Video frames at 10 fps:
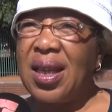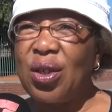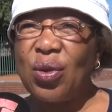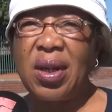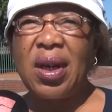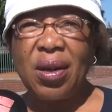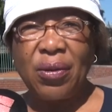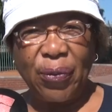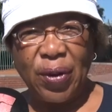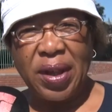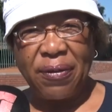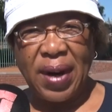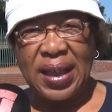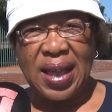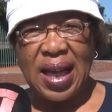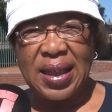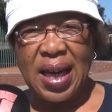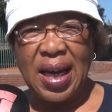They should, for the fact that